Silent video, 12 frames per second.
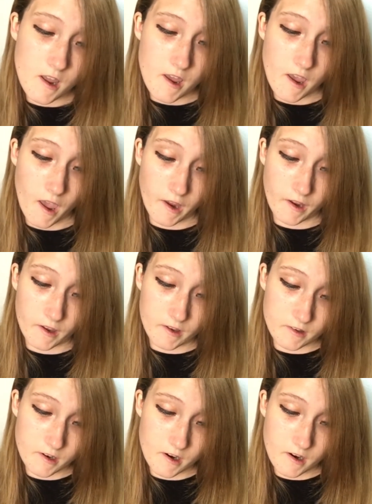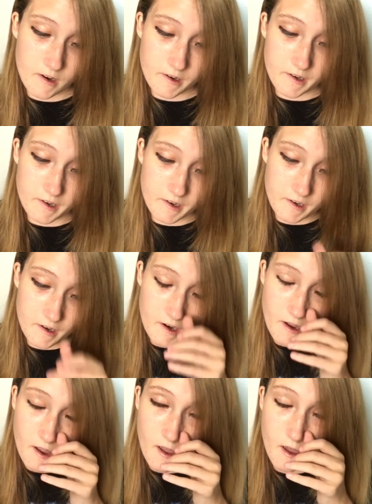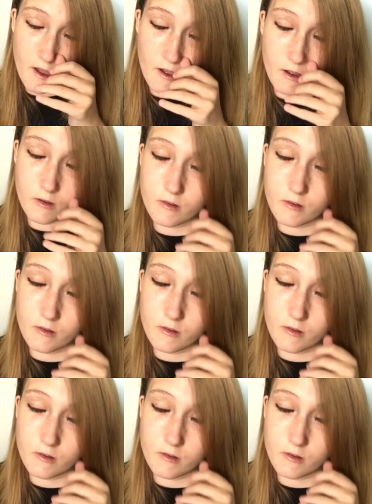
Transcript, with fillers: and he uh,